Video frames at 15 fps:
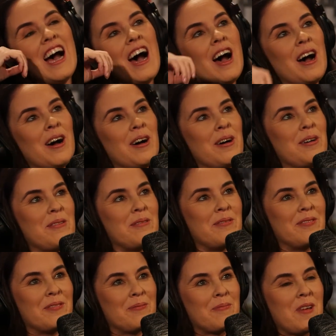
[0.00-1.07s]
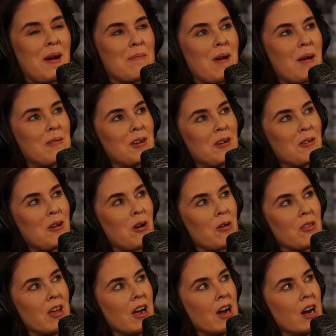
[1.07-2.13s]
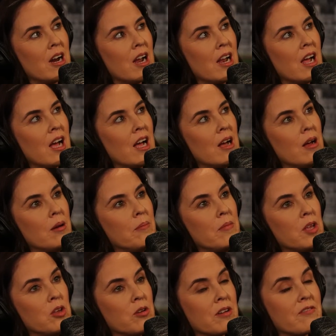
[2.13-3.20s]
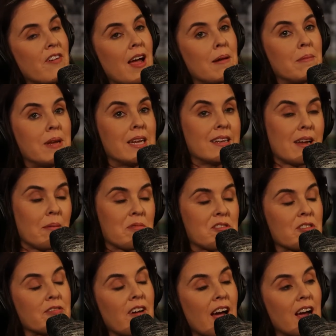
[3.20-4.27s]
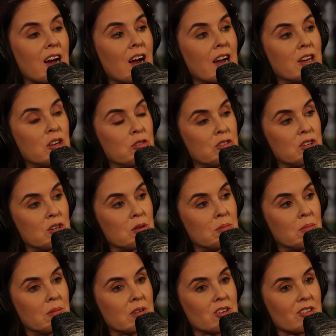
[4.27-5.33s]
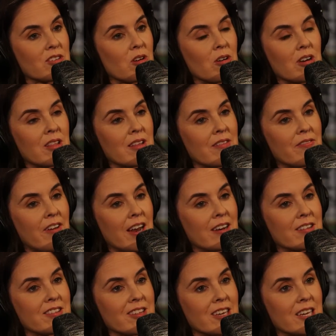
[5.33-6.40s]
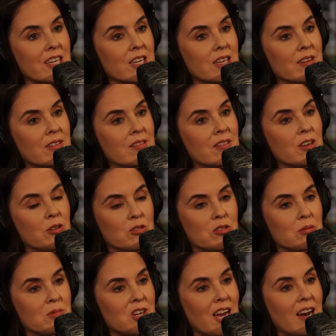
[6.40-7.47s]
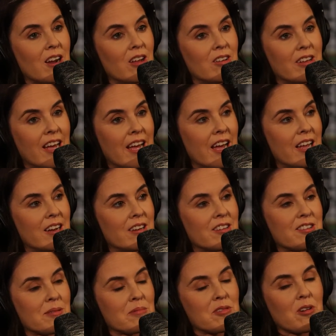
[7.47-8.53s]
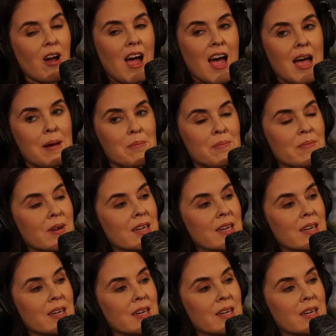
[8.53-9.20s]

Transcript: Um, yeah, probably don't go there. Um, you can find me Dumpster Fire on YouTube. Just go to the Phetasy YouTube channel and subscribe.